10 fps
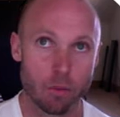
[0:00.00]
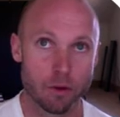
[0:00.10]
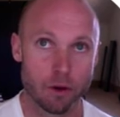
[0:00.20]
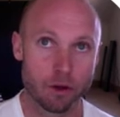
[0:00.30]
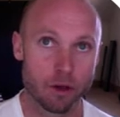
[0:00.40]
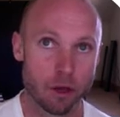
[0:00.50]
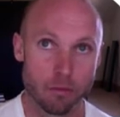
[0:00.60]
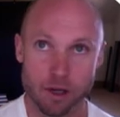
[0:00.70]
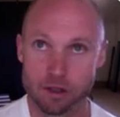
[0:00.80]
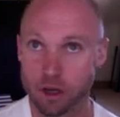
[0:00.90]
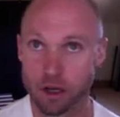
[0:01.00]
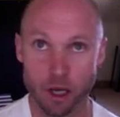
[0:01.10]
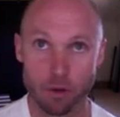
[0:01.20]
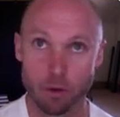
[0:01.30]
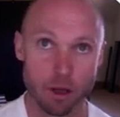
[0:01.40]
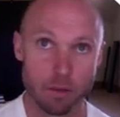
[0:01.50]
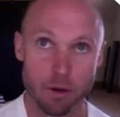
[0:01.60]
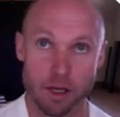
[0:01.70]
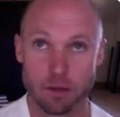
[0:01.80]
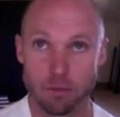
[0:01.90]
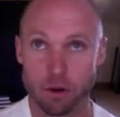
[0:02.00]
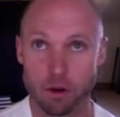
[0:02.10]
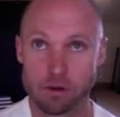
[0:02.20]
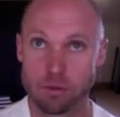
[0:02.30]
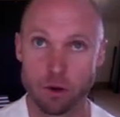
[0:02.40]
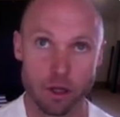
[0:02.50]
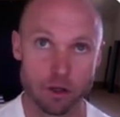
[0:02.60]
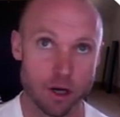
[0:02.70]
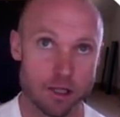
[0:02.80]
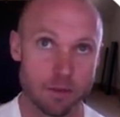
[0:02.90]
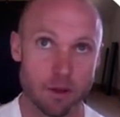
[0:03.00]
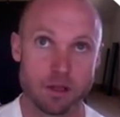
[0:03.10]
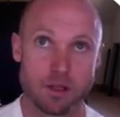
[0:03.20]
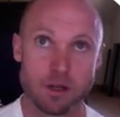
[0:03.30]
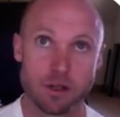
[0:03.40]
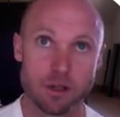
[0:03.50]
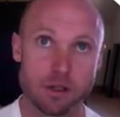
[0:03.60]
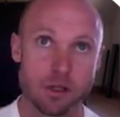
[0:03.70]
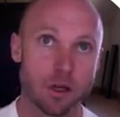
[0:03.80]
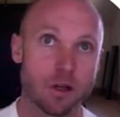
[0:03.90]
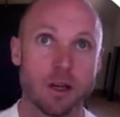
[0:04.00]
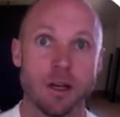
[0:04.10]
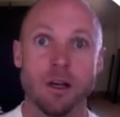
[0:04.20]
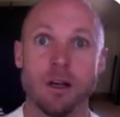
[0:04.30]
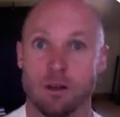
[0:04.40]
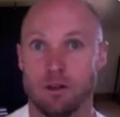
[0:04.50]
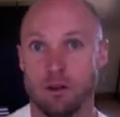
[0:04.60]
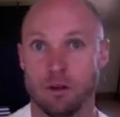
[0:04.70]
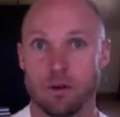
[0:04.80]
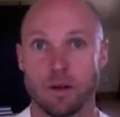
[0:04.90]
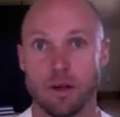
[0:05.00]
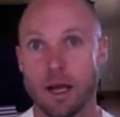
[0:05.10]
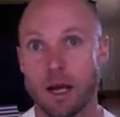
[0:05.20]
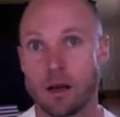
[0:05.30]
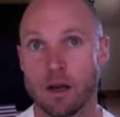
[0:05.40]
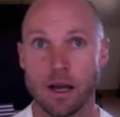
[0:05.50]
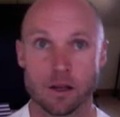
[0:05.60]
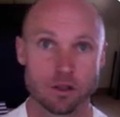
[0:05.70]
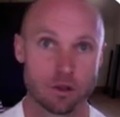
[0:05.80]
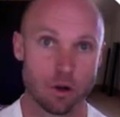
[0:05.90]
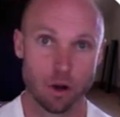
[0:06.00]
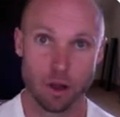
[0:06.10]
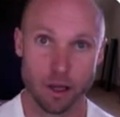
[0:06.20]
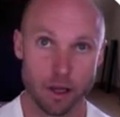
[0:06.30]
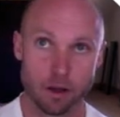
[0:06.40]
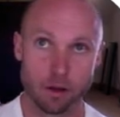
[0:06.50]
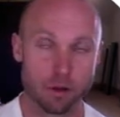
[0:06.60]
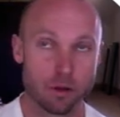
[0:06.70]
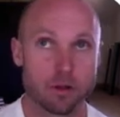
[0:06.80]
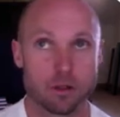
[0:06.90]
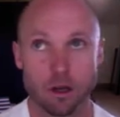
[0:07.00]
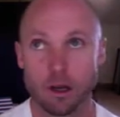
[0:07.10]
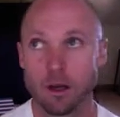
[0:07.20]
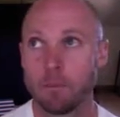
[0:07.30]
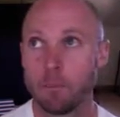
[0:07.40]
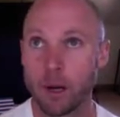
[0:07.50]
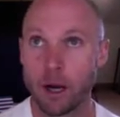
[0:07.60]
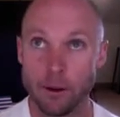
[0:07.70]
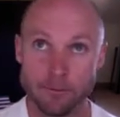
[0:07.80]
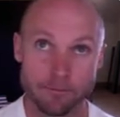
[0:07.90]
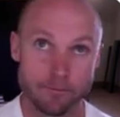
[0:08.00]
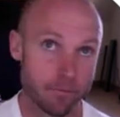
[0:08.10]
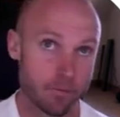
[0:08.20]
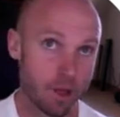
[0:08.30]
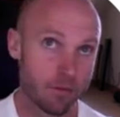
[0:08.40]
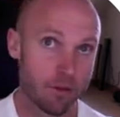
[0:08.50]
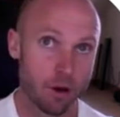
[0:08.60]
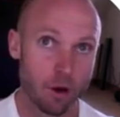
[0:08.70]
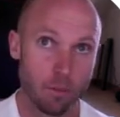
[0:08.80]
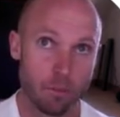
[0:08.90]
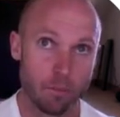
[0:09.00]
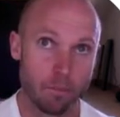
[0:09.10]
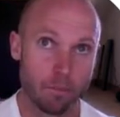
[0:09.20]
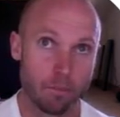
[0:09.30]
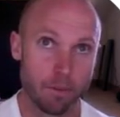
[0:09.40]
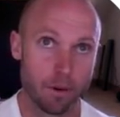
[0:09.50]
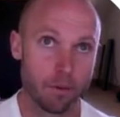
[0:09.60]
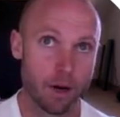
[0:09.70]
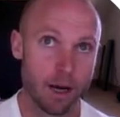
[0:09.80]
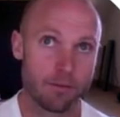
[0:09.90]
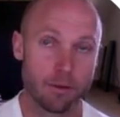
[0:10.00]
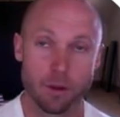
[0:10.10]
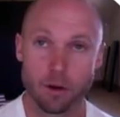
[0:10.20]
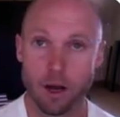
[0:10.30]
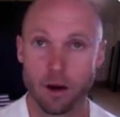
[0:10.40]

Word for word: You know, you can measure, okay, what are their bicep curls and what are their tricep extensions and, you know, how, how strong are their glutes? But if they're not built right from the ground